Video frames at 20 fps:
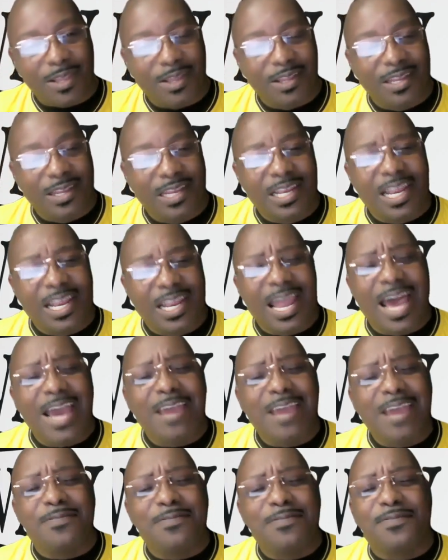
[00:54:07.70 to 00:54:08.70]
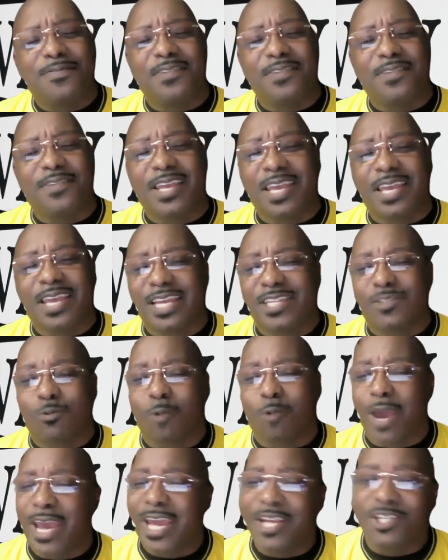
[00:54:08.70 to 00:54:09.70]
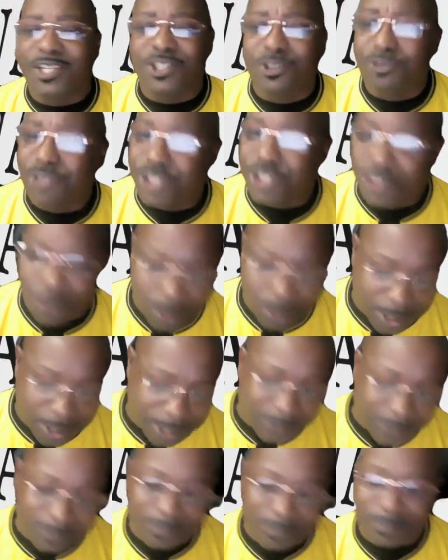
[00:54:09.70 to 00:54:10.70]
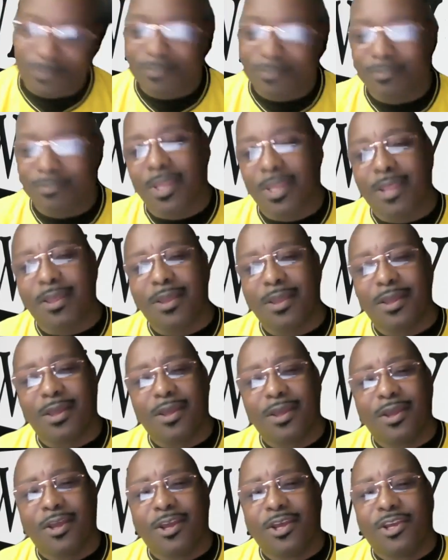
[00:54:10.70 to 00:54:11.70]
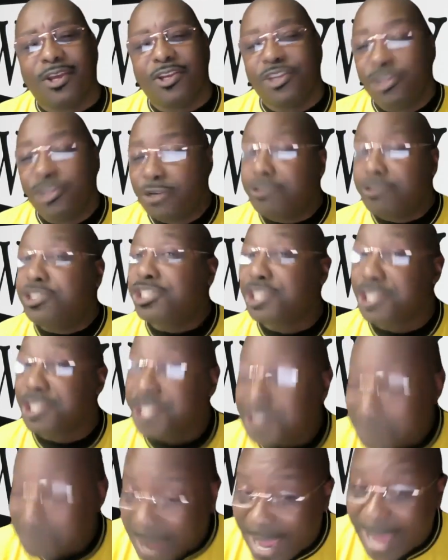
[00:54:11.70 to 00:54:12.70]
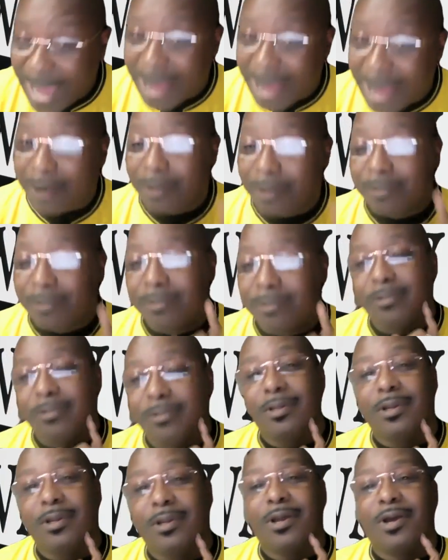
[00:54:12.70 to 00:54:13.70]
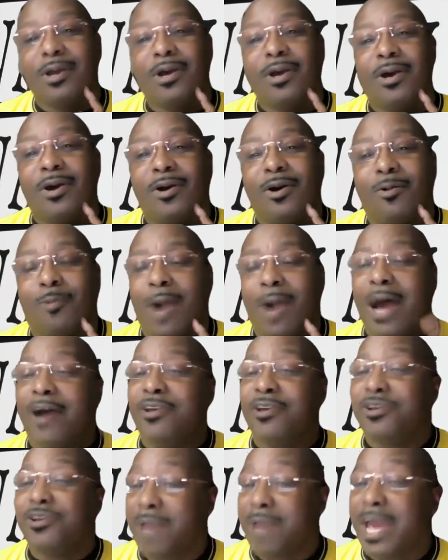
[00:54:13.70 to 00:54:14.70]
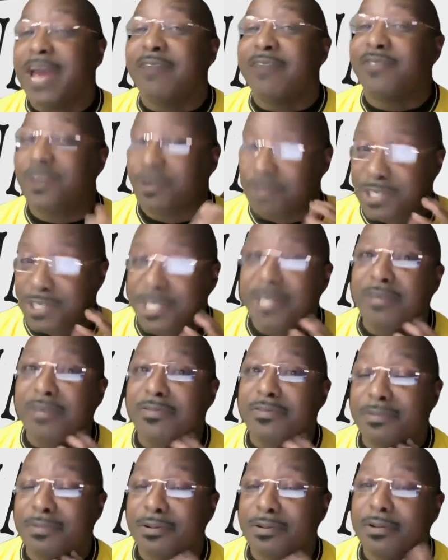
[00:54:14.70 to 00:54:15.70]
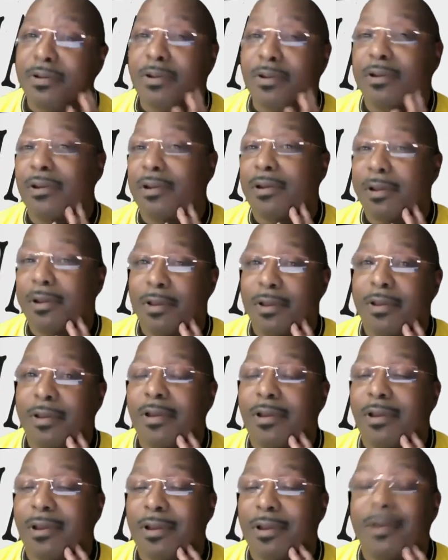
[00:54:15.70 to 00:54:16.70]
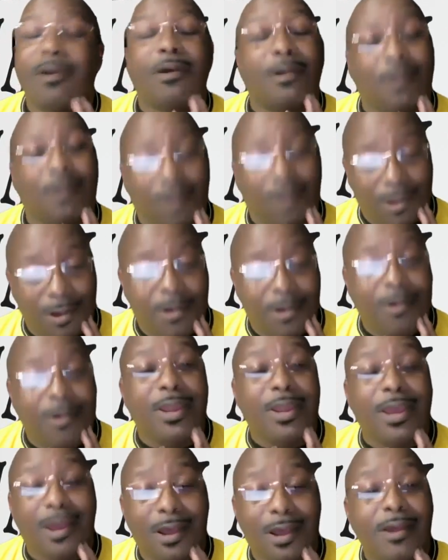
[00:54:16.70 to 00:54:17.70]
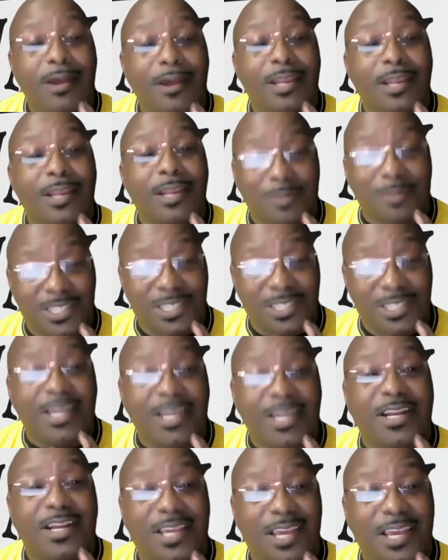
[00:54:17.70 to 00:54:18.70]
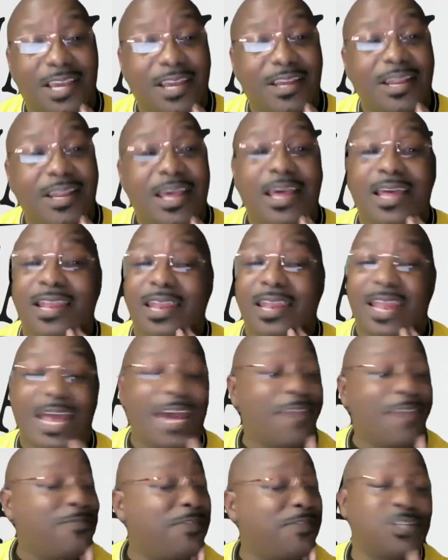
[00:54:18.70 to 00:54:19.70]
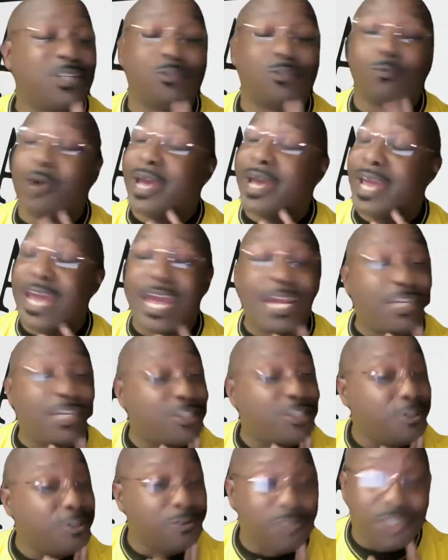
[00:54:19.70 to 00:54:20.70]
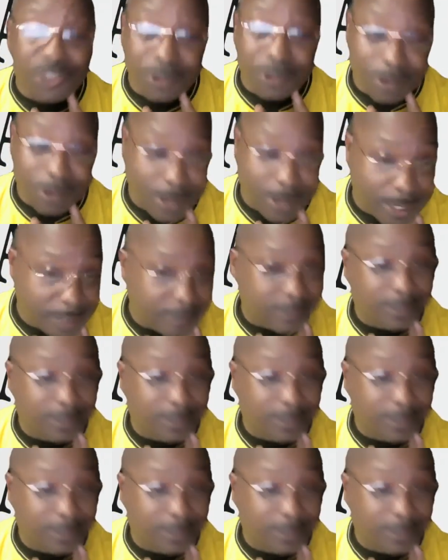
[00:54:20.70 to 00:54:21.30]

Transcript: Life is way too short. You should smile while you have your teeth. Oh, yeah. Let me say that again. Life is way too short.